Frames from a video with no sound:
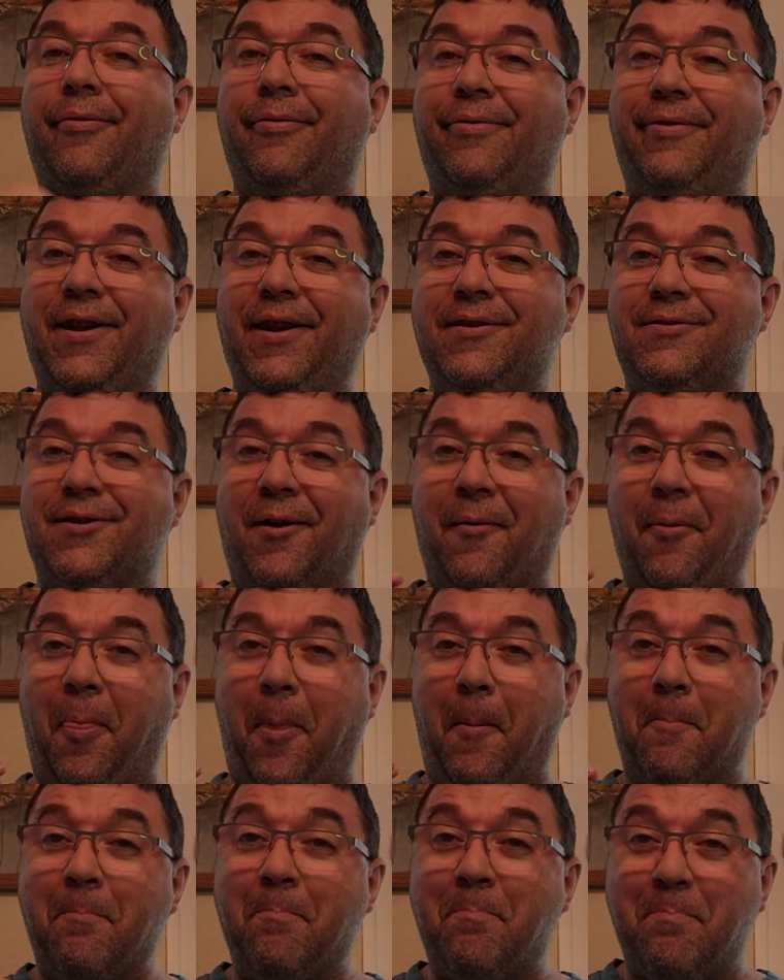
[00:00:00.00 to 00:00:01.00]
These are
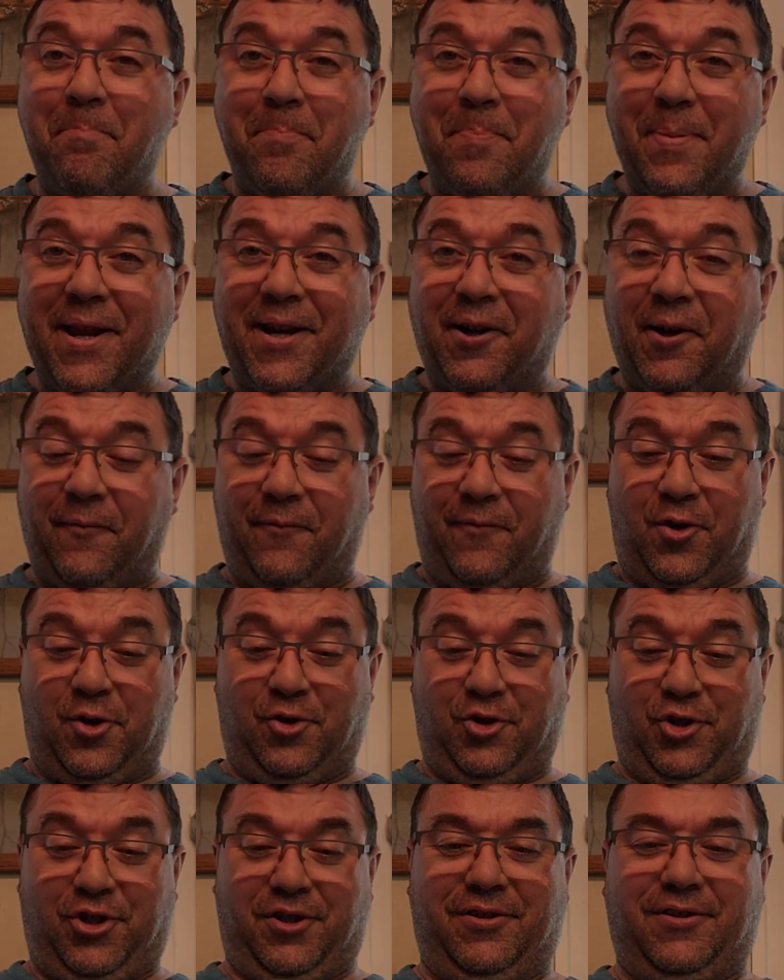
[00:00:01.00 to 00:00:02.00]
the bigger
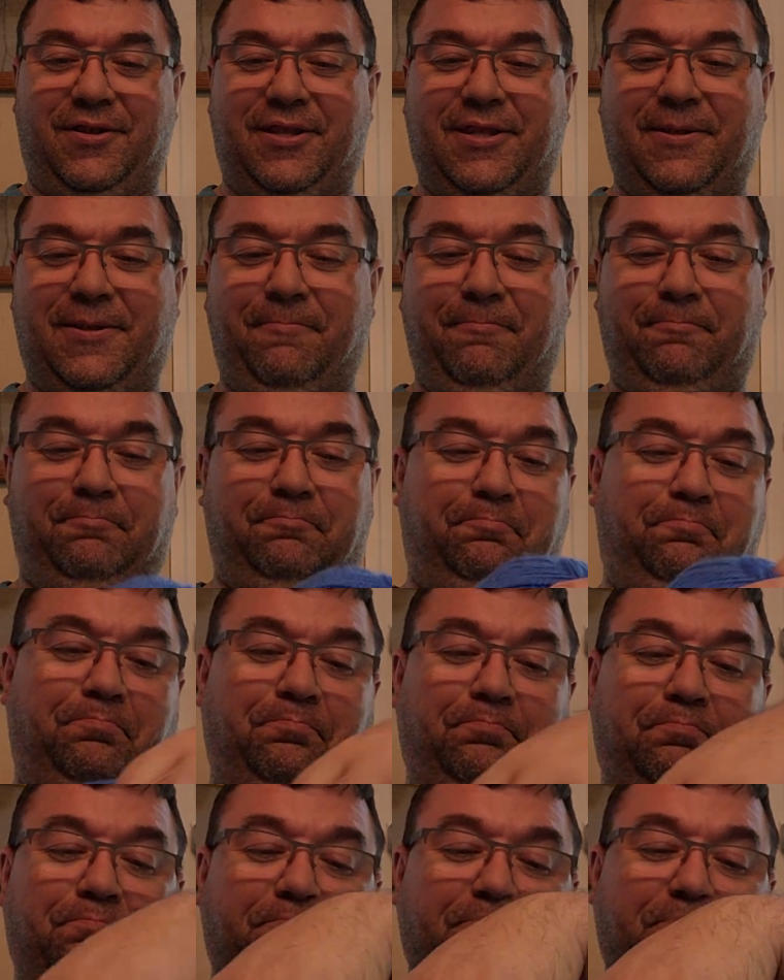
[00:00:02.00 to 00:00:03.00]
versions.
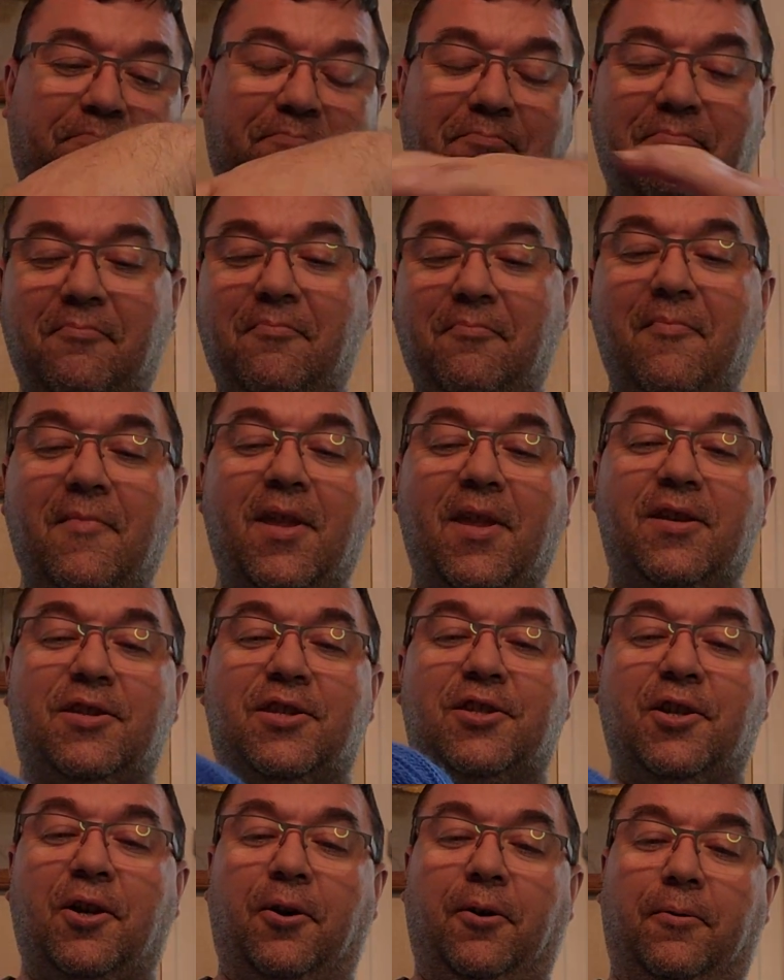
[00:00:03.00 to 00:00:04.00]

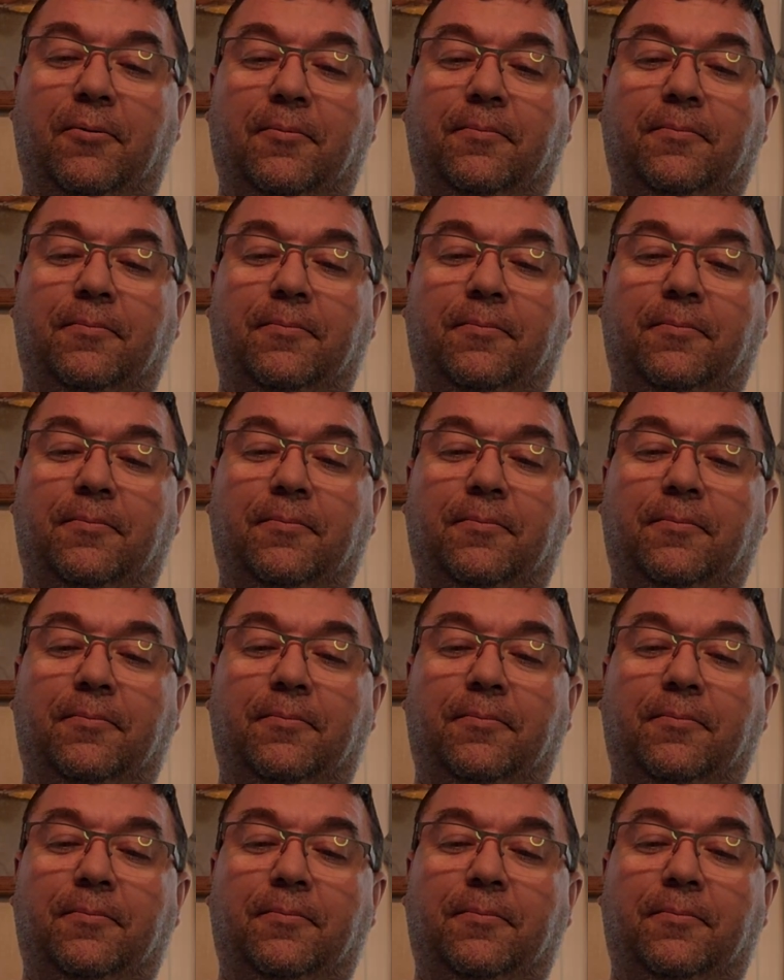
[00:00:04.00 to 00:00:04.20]
So,